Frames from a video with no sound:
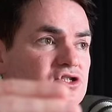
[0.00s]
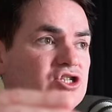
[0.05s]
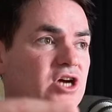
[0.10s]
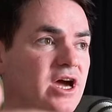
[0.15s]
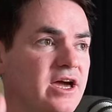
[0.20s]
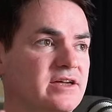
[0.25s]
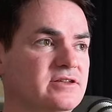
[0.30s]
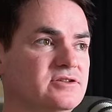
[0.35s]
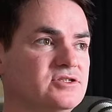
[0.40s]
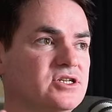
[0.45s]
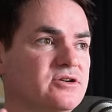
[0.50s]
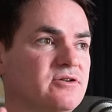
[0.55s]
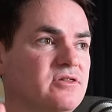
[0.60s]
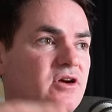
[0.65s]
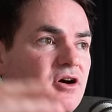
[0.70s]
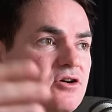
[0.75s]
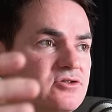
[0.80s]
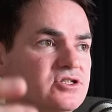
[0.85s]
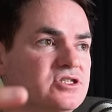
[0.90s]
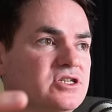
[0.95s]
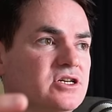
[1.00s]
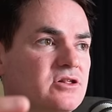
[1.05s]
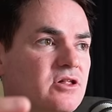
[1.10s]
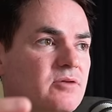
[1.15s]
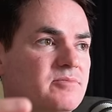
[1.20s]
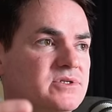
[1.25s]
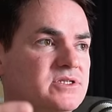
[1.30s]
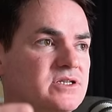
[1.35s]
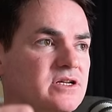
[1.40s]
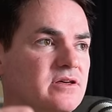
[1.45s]
change. So it's 100
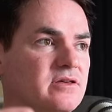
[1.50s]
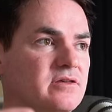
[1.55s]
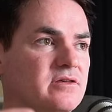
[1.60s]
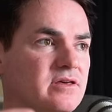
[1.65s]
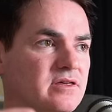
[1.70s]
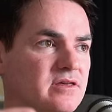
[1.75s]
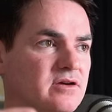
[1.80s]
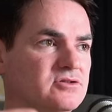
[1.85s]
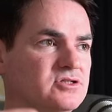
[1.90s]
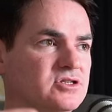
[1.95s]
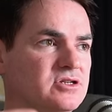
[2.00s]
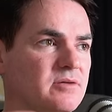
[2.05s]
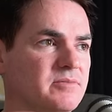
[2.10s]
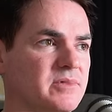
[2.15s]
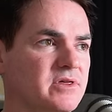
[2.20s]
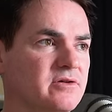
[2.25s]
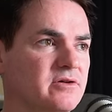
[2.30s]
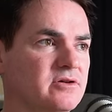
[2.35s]
kilometres. Is it 100 kilometres